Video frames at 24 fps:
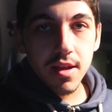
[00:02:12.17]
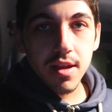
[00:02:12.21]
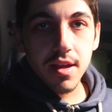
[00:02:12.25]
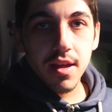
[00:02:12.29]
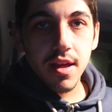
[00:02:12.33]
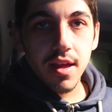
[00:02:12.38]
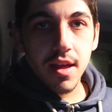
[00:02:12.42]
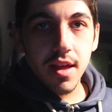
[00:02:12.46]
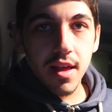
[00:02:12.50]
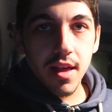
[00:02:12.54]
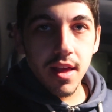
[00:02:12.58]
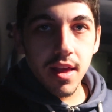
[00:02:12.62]

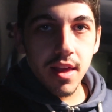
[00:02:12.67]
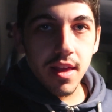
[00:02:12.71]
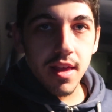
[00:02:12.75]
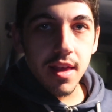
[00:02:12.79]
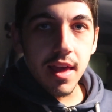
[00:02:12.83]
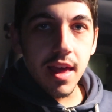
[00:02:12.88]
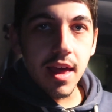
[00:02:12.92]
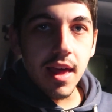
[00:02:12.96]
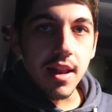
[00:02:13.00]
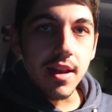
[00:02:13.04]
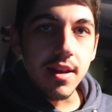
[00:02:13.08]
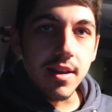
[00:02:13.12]
yeah.
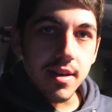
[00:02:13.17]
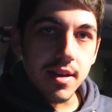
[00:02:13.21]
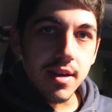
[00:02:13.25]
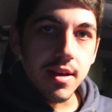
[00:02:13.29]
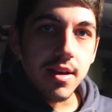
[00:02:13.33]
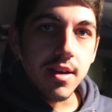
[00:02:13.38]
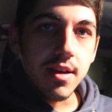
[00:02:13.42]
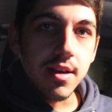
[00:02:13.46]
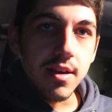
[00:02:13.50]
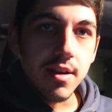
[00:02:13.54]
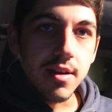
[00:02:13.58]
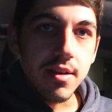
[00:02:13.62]
and
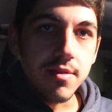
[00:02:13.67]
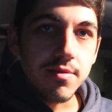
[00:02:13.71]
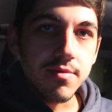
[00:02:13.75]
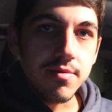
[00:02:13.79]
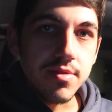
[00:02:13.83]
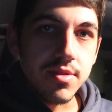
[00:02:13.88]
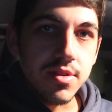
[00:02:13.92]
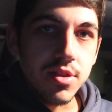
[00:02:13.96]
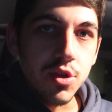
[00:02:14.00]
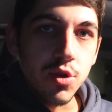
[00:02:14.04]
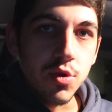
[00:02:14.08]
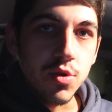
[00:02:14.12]
uh,
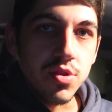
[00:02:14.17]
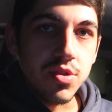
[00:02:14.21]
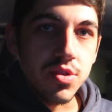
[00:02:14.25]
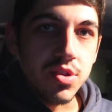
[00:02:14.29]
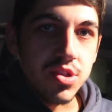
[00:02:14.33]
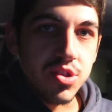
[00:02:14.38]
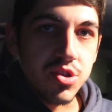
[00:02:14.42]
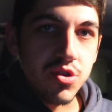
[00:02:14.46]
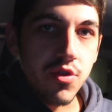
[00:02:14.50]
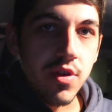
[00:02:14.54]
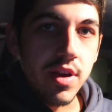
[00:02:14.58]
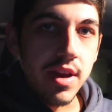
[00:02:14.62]
do the
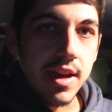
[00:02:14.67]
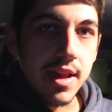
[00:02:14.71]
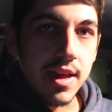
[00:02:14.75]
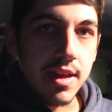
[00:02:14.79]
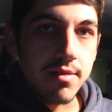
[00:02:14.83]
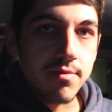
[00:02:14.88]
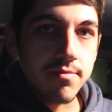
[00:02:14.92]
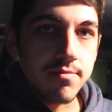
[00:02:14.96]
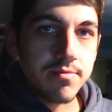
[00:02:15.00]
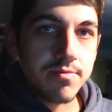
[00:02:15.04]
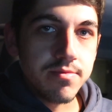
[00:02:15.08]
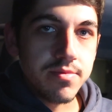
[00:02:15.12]
screening.
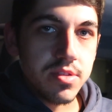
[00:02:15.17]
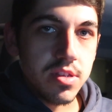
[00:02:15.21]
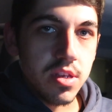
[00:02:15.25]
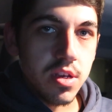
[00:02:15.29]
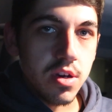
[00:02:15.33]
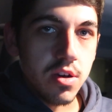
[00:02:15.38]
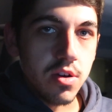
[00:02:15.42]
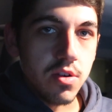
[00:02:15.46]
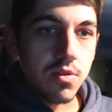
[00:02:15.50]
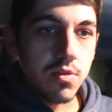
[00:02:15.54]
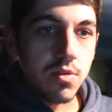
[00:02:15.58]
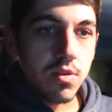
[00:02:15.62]

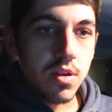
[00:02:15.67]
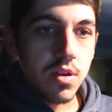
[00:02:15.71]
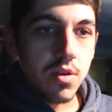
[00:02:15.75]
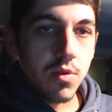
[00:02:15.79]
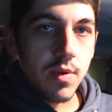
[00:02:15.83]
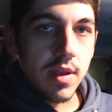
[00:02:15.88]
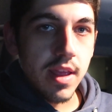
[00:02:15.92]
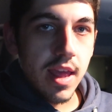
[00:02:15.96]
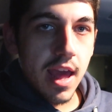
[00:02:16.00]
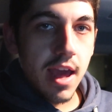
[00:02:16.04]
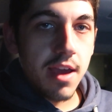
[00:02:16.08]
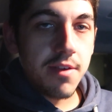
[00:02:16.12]
So
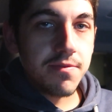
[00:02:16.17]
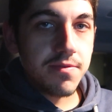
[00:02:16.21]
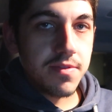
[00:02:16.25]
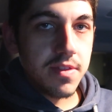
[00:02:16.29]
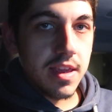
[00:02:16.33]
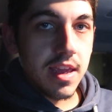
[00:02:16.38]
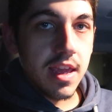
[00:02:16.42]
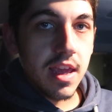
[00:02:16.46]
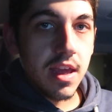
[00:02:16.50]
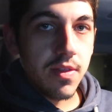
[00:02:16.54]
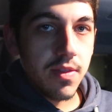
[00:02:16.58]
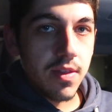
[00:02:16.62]
we have to
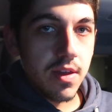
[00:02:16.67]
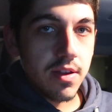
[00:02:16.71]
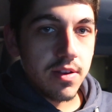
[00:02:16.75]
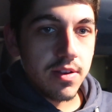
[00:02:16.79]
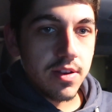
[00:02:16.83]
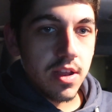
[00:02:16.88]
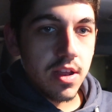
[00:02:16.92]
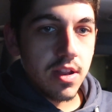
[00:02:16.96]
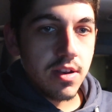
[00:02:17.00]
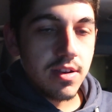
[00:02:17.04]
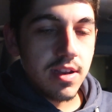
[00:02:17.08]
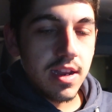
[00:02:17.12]
get that
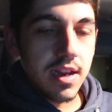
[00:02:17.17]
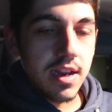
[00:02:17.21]
done